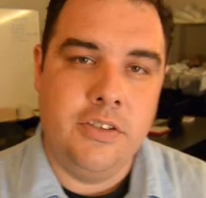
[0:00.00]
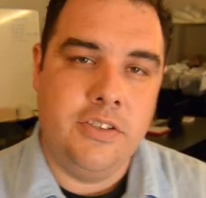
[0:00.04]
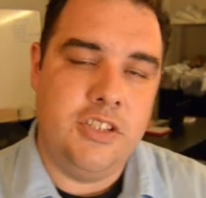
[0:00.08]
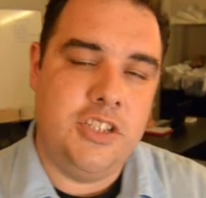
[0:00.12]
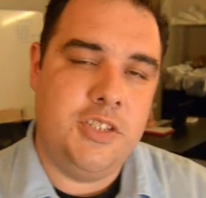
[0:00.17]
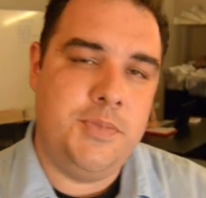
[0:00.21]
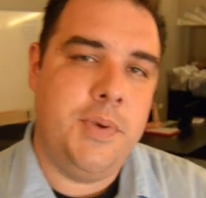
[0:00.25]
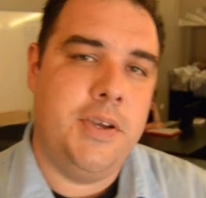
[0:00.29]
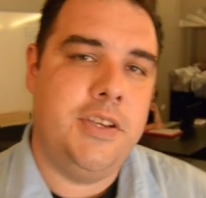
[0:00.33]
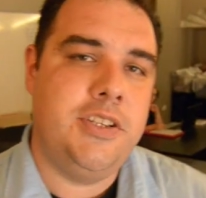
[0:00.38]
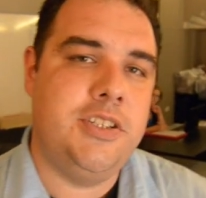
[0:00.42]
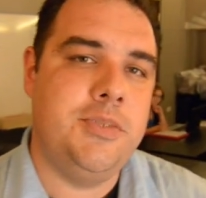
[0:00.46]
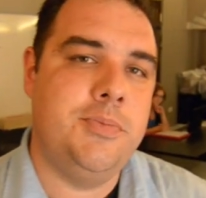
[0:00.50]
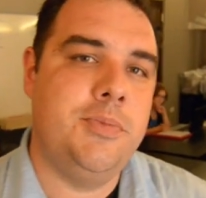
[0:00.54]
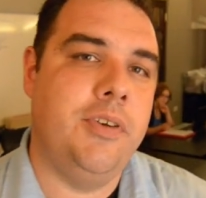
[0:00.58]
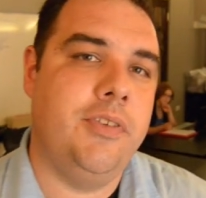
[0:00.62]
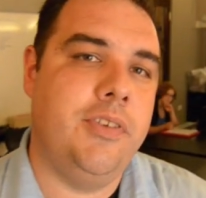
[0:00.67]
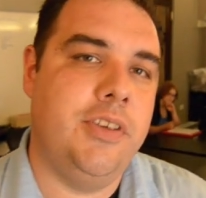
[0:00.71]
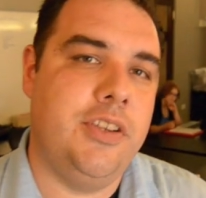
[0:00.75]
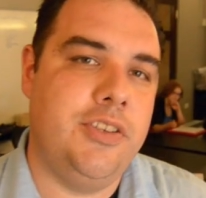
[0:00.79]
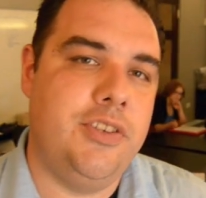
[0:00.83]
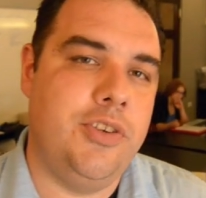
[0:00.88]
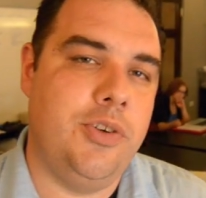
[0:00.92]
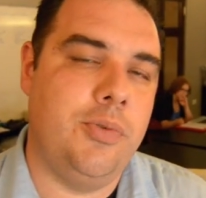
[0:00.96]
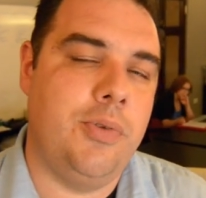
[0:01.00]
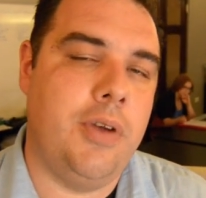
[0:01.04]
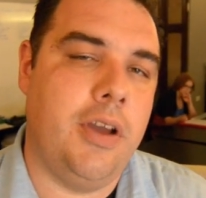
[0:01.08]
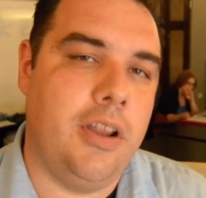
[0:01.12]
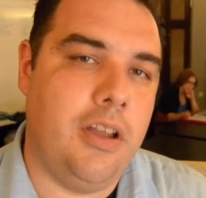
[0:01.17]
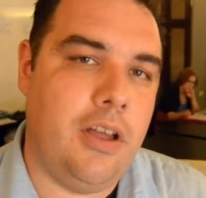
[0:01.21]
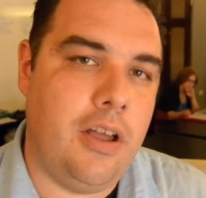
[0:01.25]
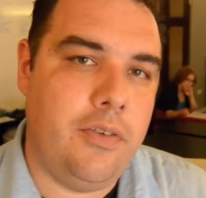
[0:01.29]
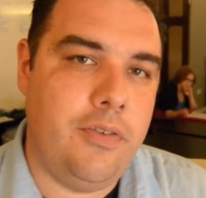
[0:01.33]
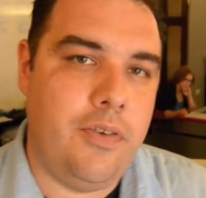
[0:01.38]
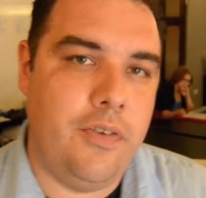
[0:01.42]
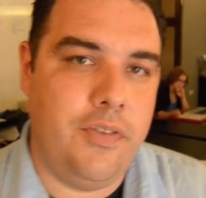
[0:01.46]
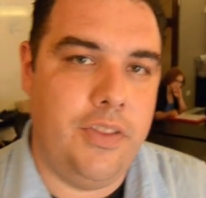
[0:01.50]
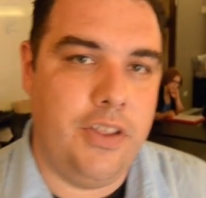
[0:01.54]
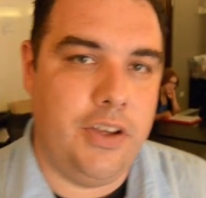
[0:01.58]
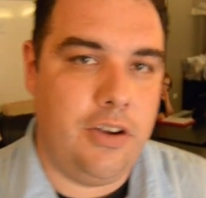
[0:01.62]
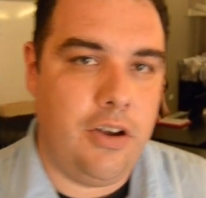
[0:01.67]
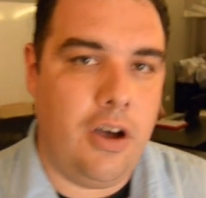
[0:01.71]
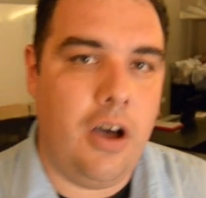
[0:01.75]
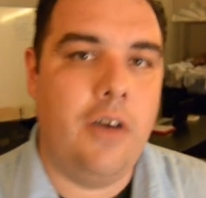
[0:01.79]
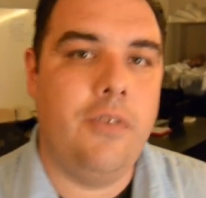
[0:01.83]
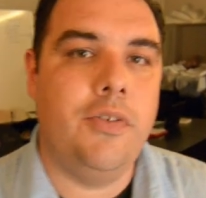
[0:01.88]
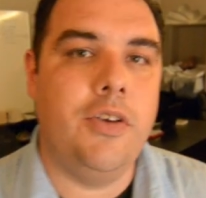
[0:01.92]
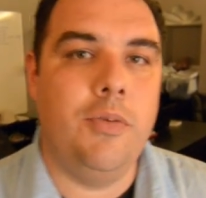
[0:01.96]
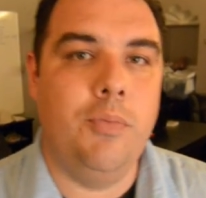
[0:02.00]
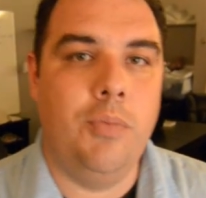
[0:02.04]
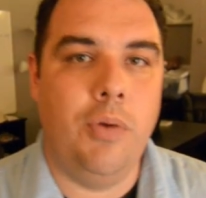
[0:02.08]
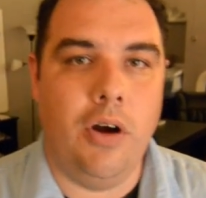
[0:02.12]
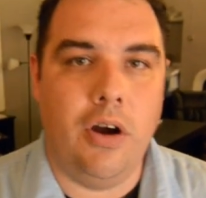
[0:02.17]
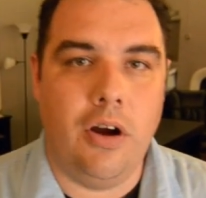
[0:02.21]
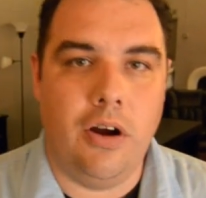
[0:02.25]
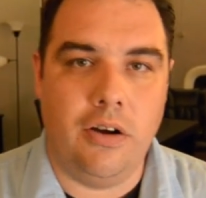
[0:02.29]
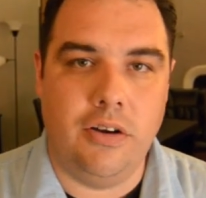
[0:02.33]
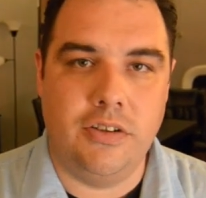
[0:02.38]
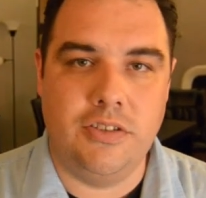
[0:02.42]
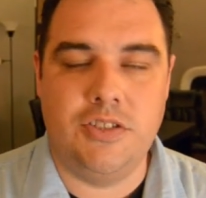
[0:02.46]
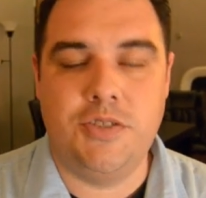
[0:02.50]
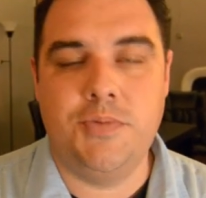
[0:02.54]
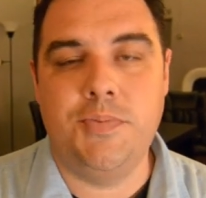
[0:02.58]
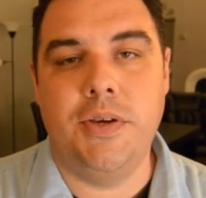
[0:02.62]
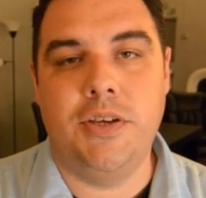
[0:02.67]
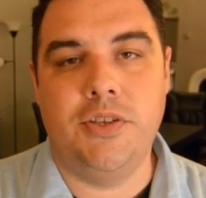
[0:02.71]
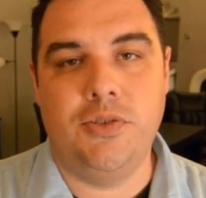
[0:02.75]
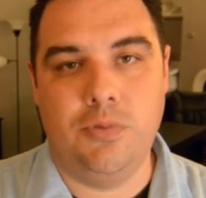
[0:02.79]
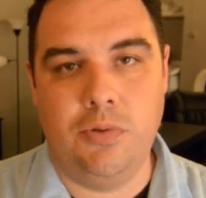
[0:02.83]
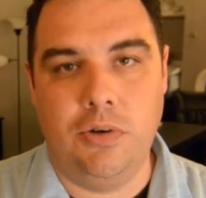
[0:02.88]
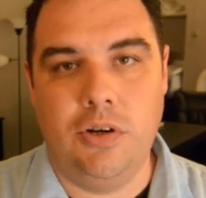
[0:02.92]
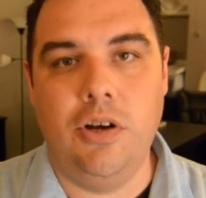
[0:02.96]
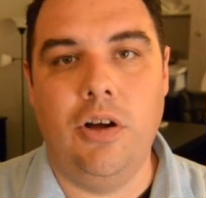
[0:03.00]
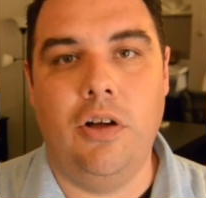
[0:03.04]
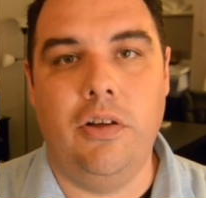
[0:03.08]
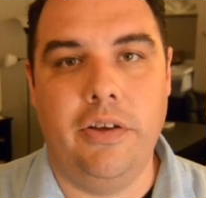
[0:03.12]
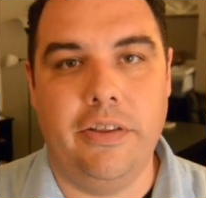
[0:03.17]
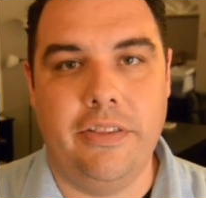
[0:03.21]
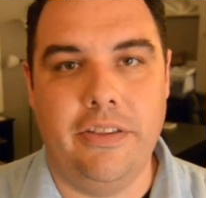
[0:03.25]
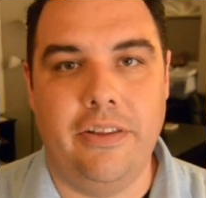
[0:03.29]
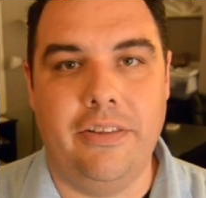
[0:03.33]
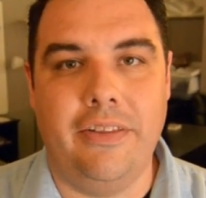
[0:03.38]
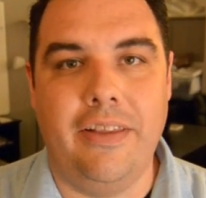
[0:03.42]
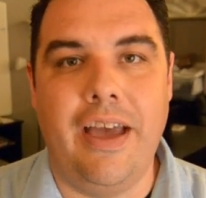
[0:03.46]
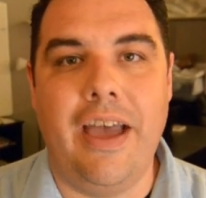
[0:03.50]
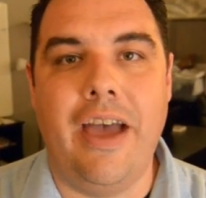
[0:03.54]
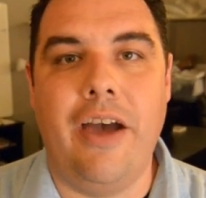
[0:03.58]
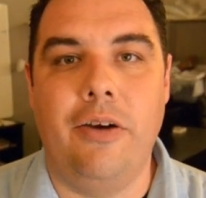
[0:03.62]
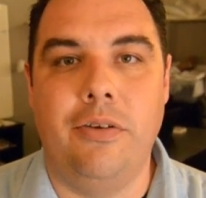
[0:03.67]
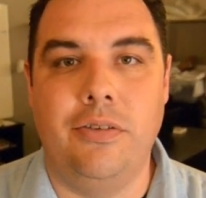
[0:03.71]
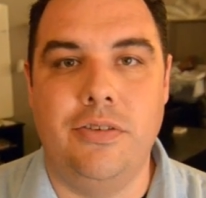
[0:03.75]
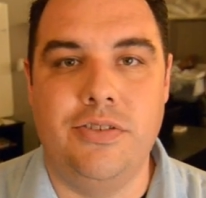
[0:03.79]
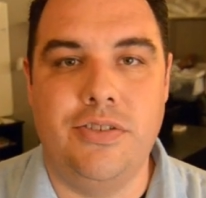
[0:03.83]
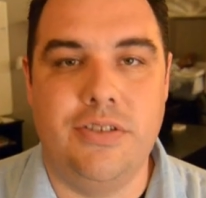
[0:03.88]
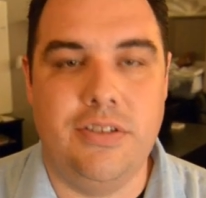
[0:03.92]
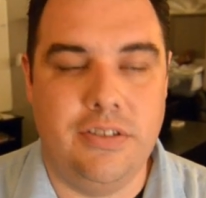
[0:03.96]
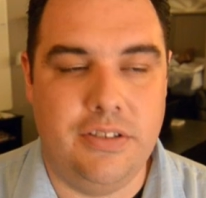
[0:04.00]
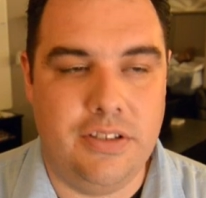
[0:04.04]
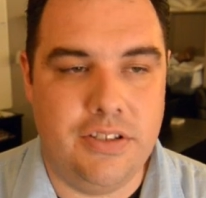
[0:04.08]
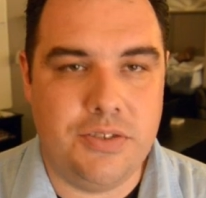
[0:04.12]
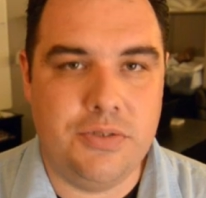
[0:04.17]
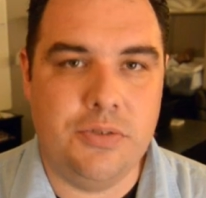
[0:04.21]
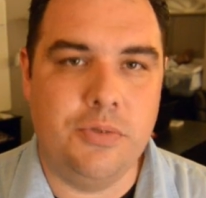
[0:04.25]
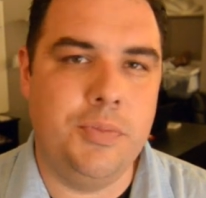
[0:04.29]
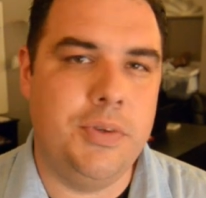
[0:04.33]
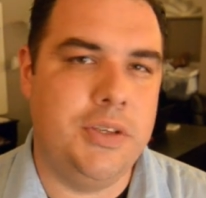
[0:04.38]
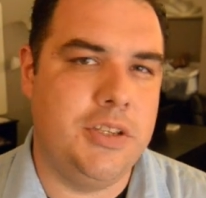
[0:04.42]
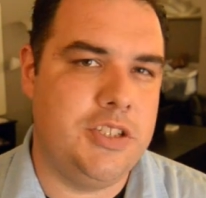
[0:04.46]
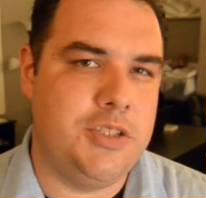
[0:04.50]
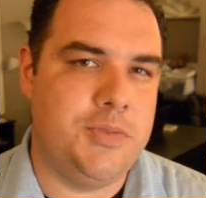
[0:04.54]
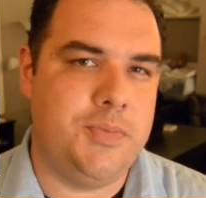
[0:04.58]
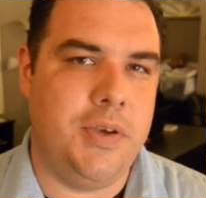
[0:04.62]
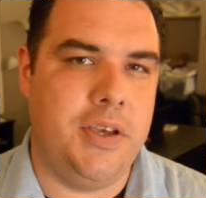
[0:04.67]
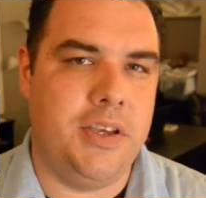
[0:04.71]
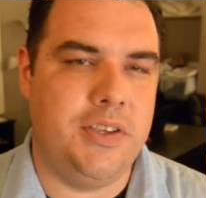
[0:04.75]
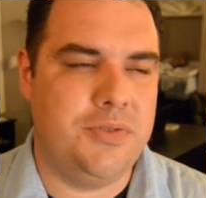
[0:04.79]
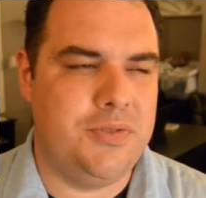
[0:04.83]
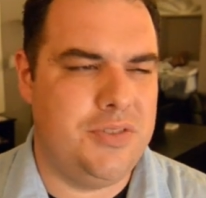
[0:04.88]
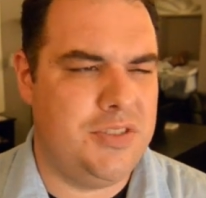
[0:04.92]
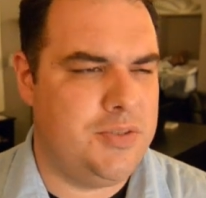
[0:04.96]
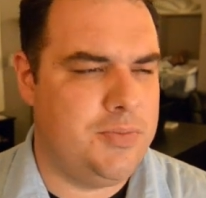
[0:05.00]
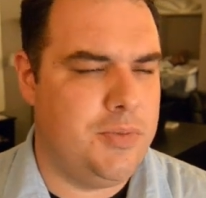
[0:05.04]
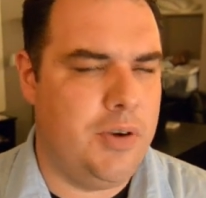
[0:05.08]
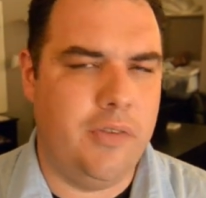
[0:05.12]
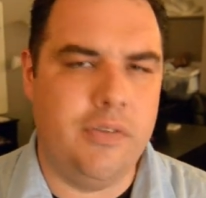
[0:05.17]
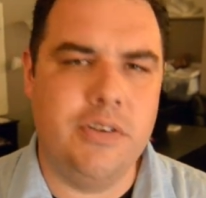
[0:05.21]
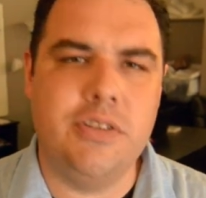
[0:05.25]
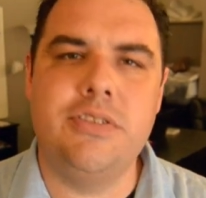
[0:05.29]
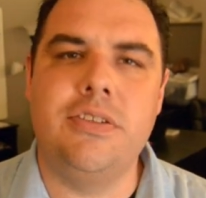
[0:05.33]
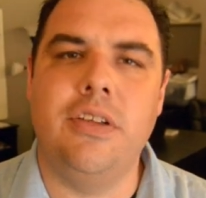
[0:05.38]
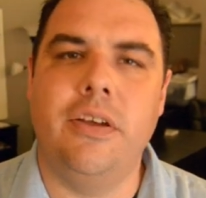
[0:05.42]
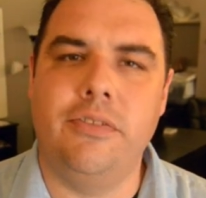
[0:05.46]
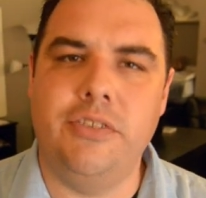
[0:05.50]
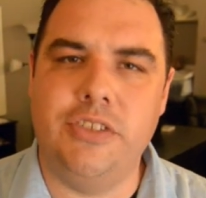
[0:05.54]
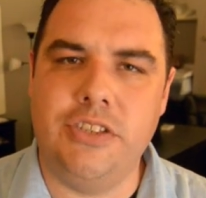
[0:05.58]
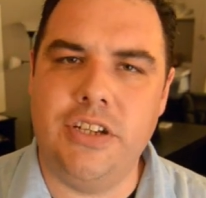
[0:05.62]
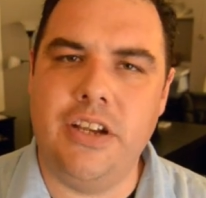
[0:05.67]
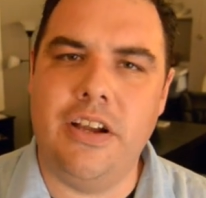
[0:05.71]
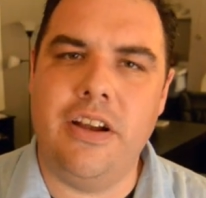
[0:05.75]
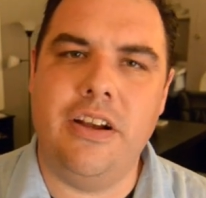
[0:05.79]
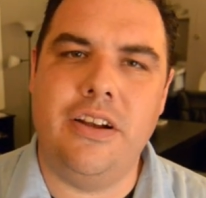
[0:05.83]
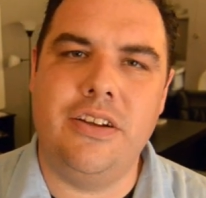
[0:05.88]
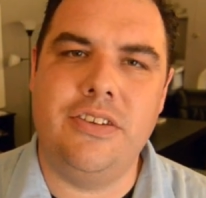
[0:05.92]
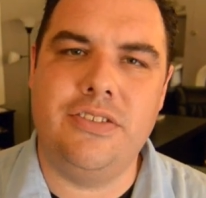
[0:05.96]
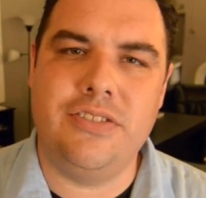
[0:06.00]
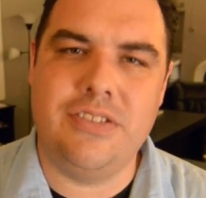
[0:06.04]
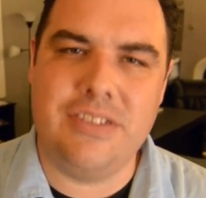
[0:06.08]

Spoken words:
The space you move into right off of the coffee bar is a space we're calling the lounge, and this will be a space with some overstuffed chairs,